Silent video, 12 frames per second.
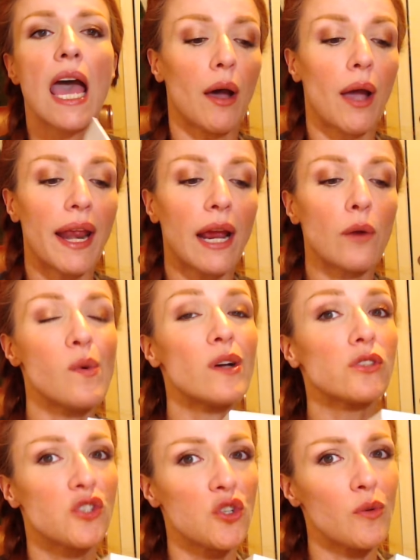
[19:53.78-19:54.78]
And I will
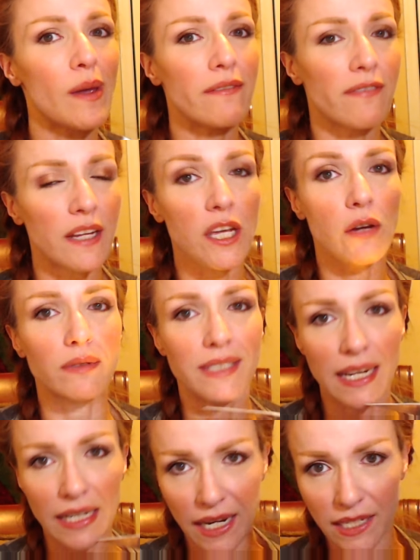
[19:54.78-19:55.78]
do a video
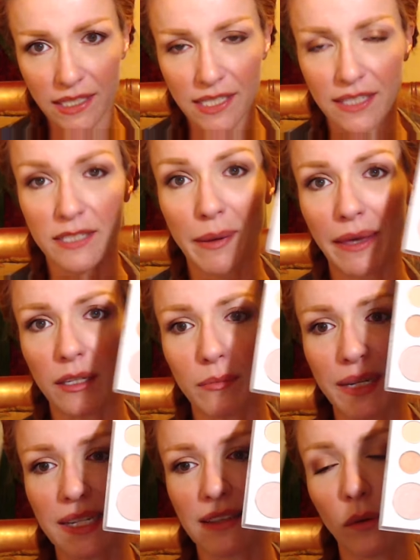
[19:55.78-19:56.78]
dedicated to this palette
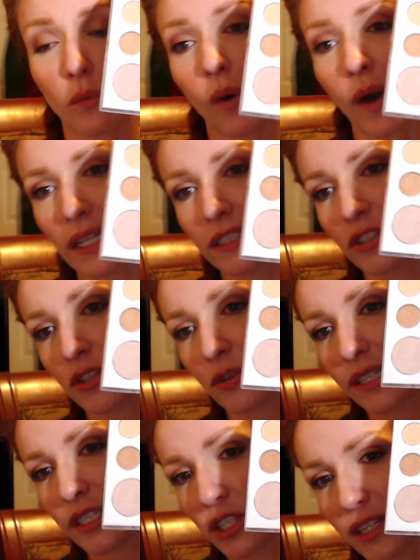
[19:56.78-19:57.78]
because I want to do
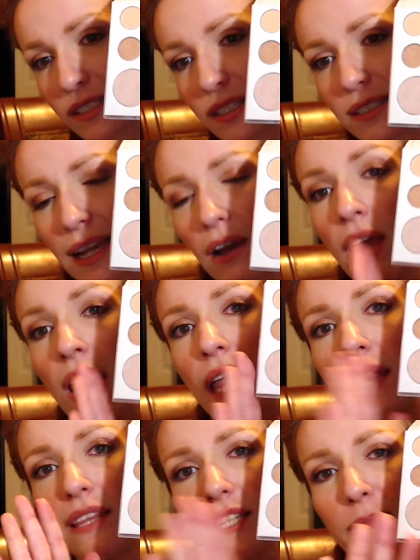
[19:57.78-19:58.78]
it justice. Now,
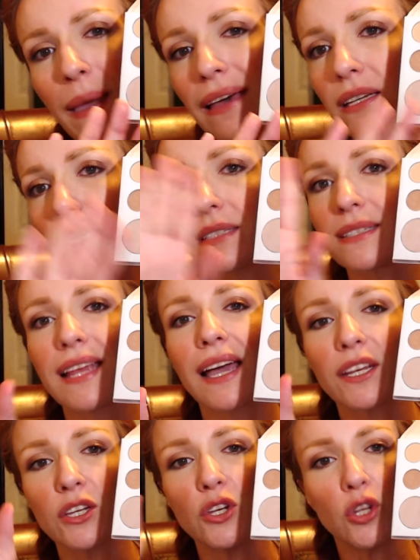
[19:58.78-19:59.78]
this palette is
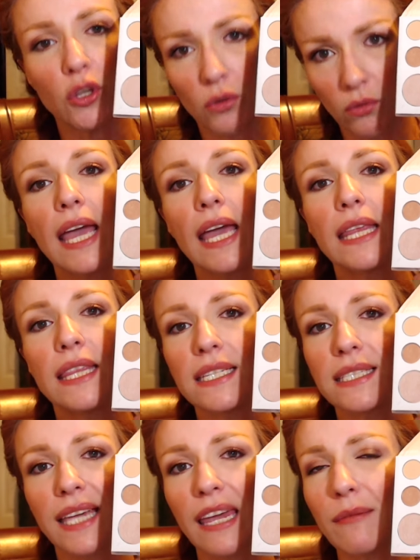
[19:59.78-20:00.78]
not new. This
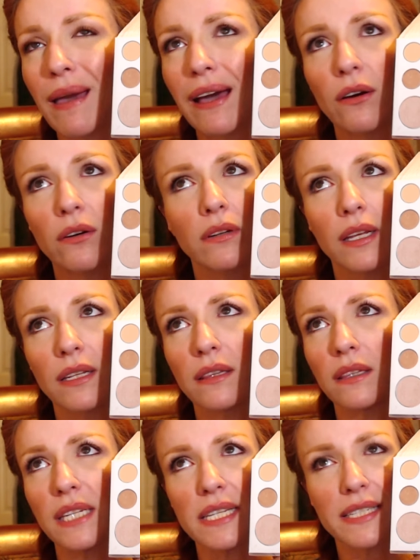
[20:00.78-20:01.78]
came out at
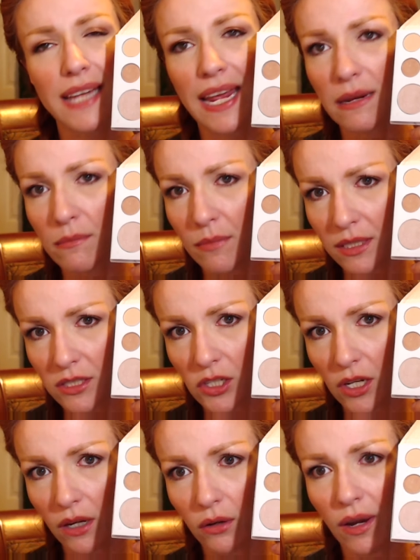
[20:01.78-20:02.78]
least 8 months
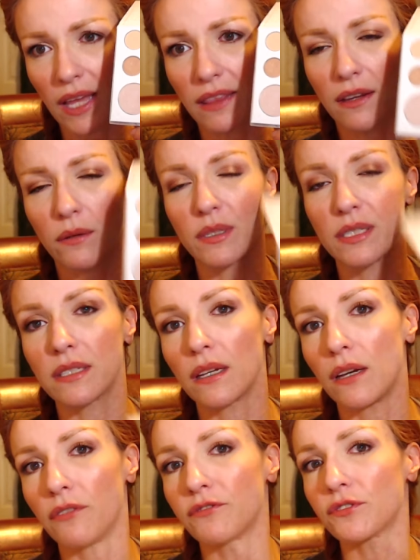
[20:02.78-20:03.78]
ago, and there was
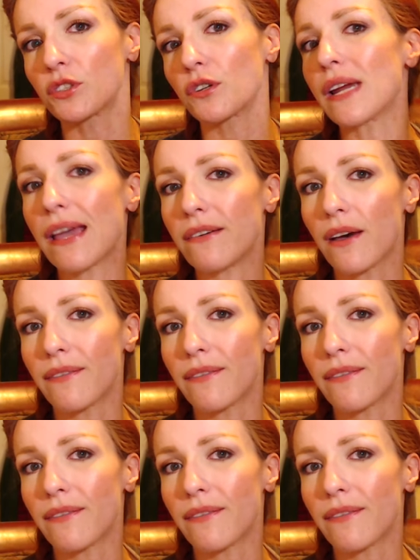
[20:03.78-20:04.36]
a flurry of